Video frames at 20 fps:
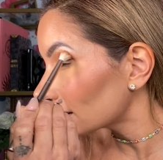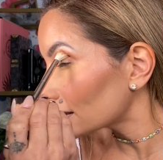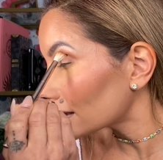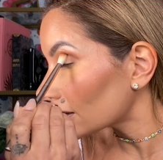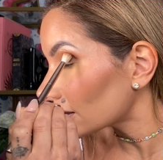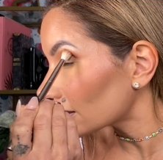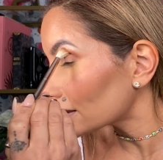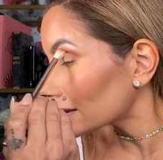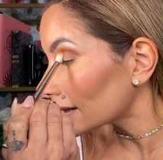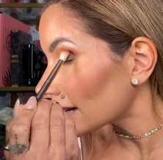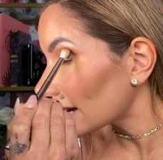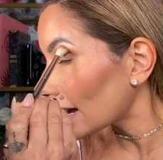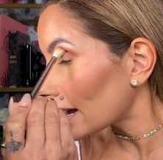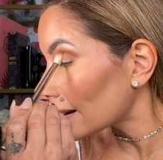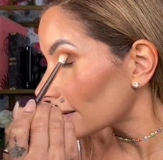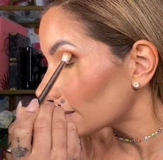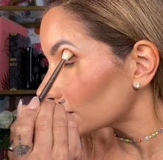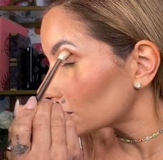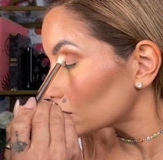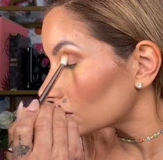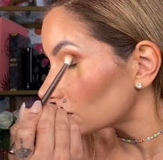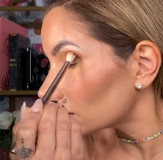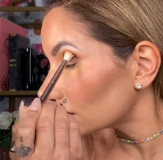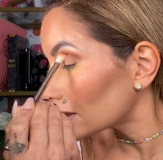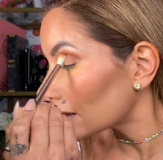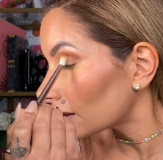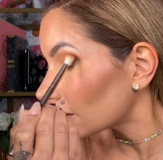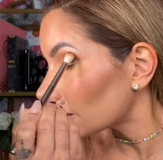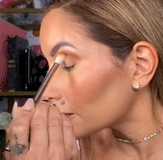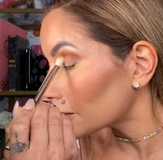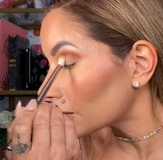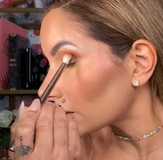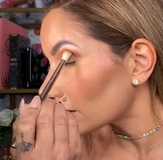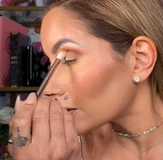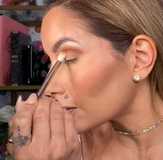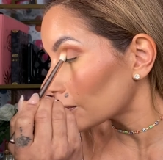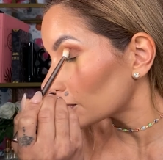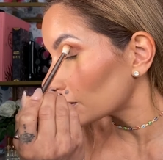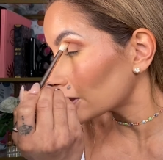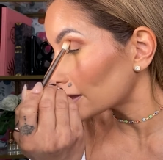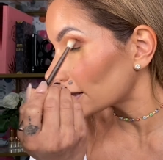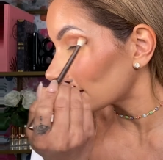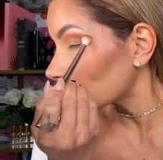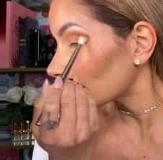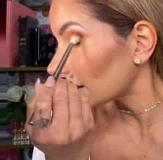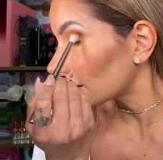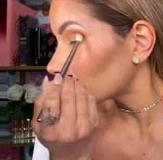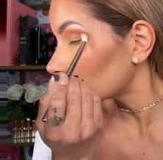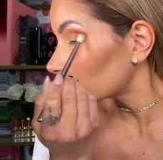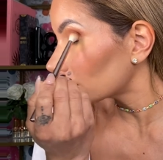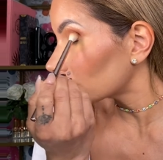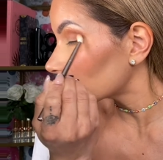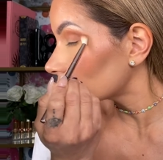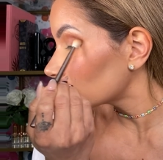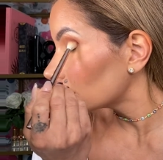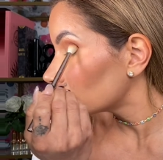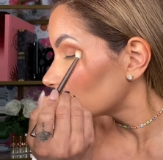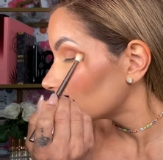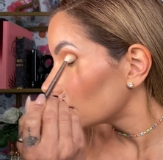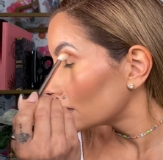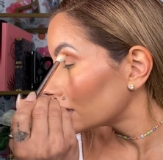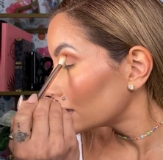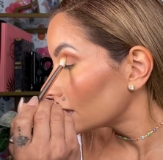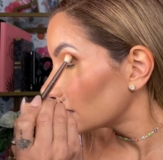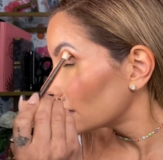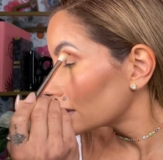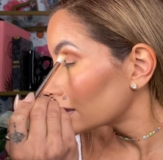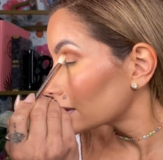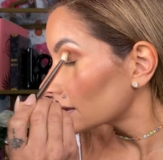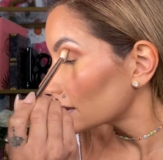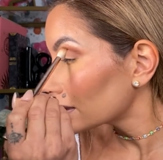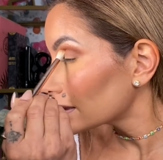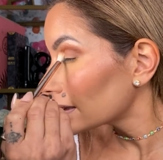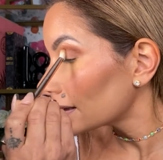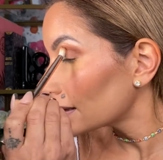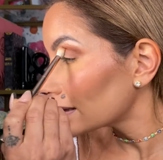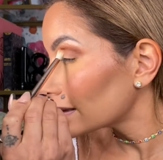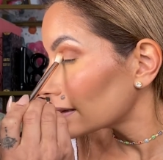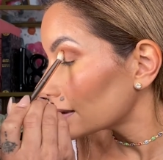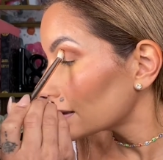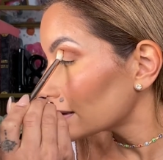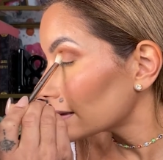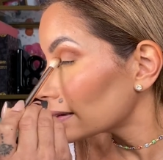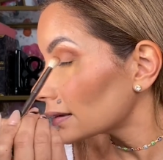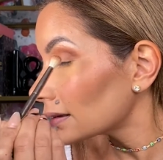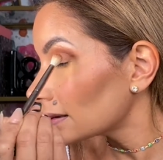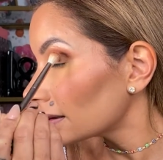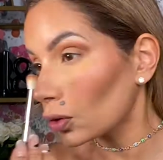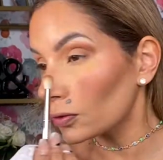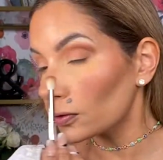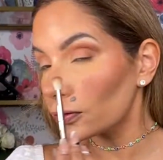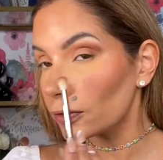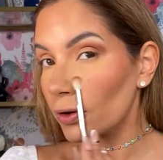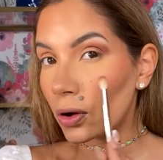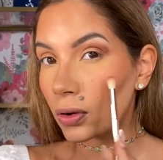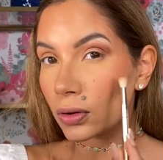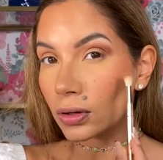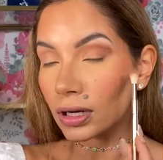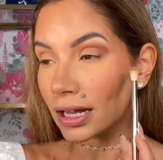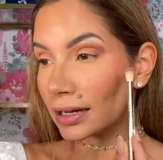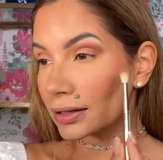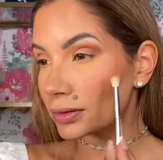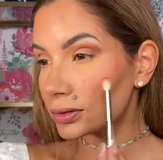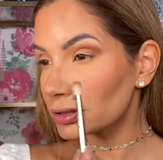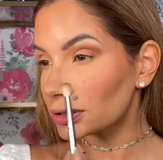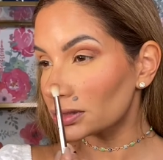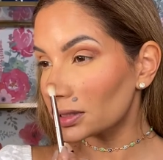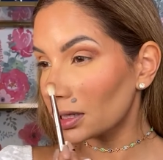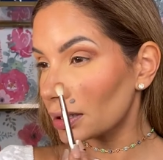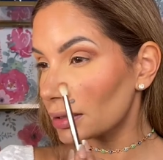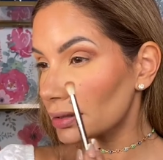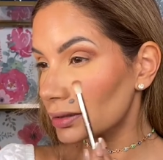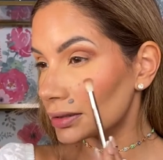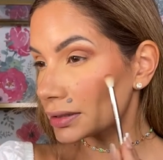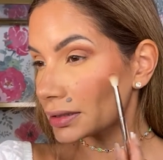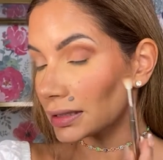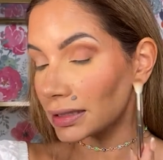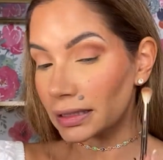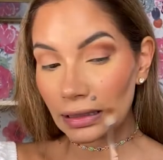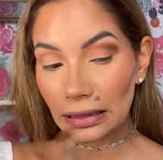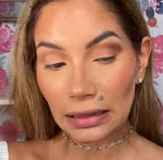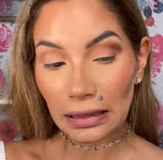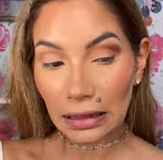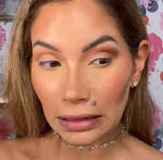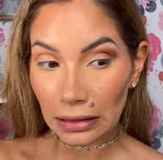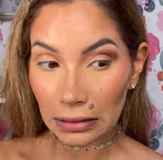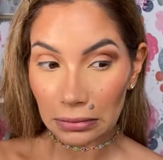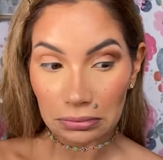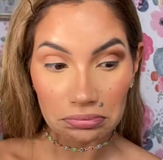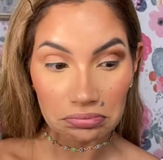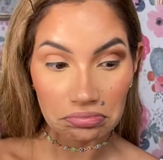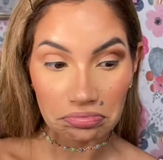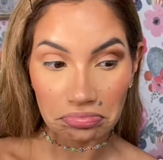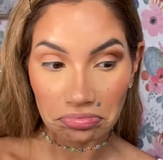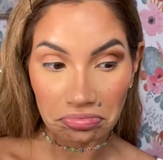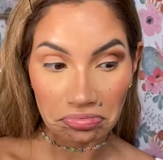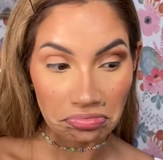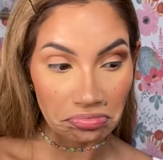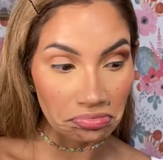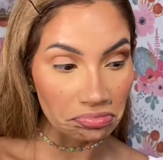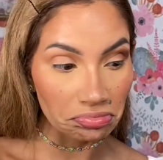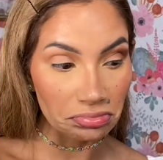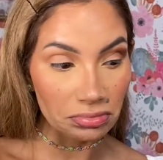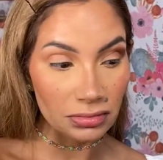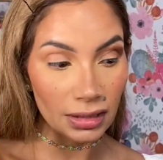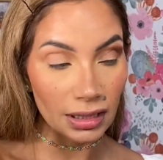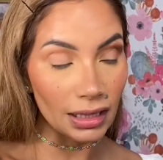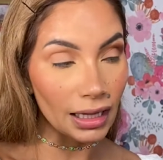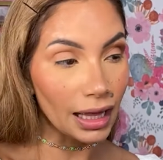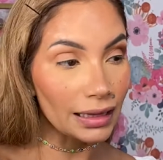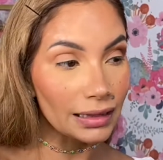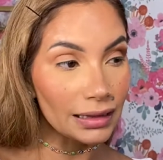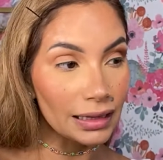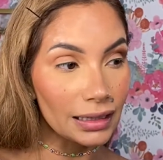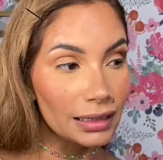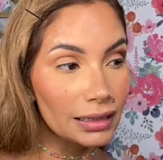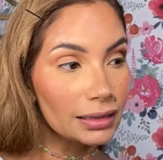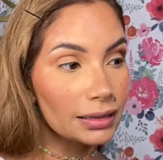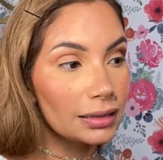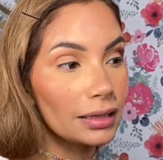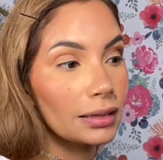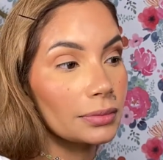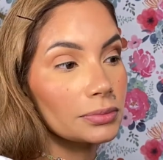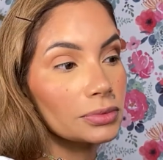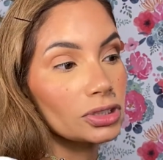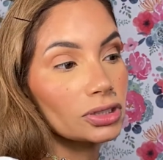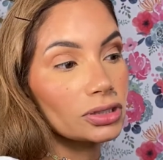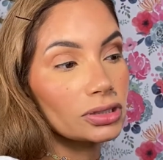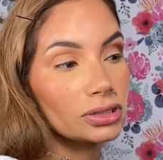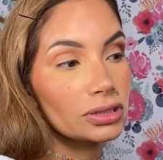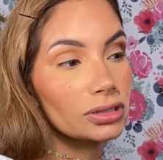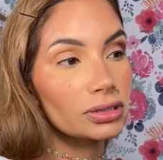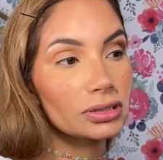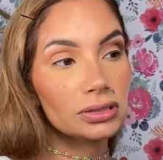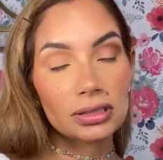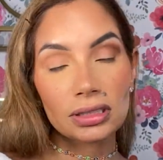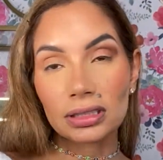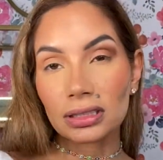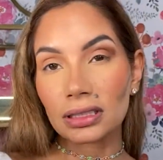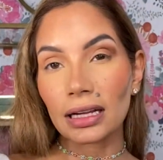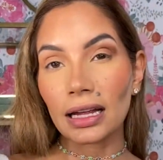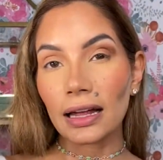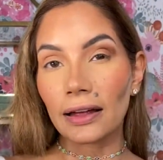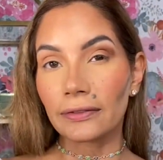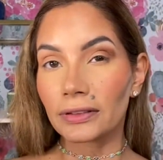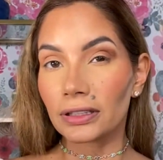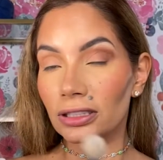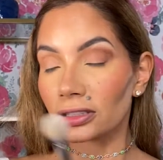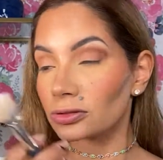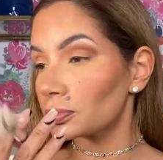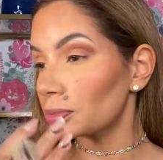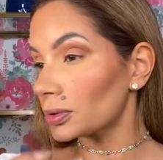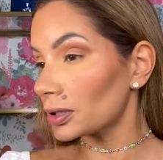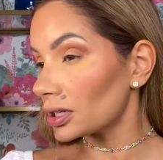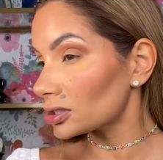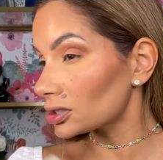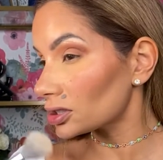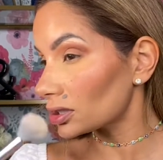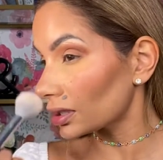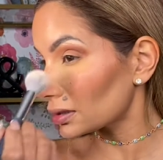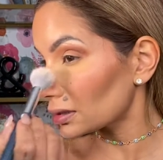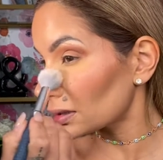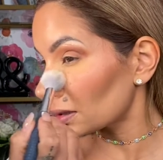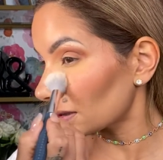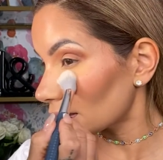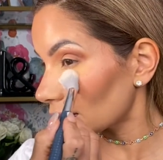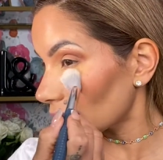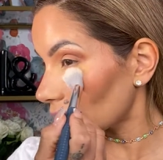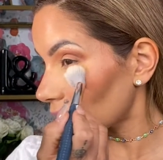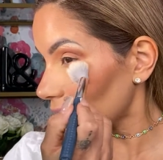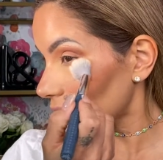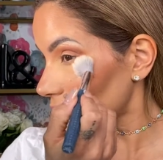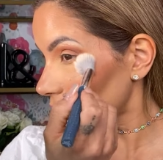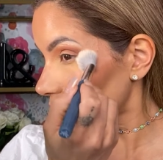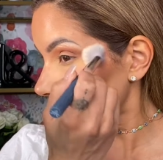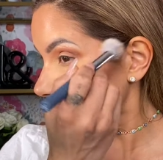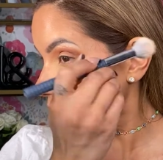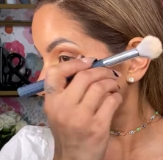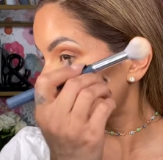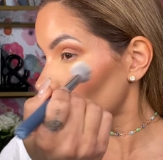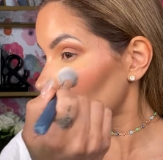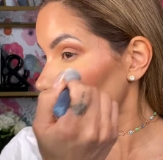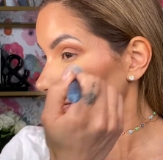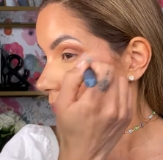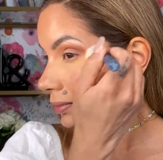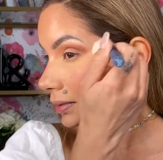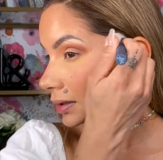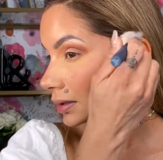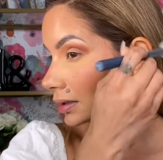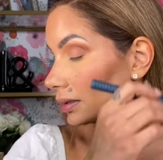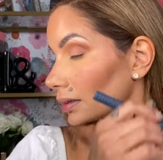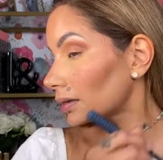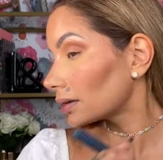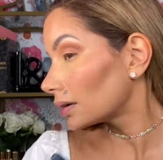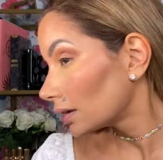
are capturing. I hope the camera can. No fallout underneath. Nothing. I'm just gonna have this brush just in case here, but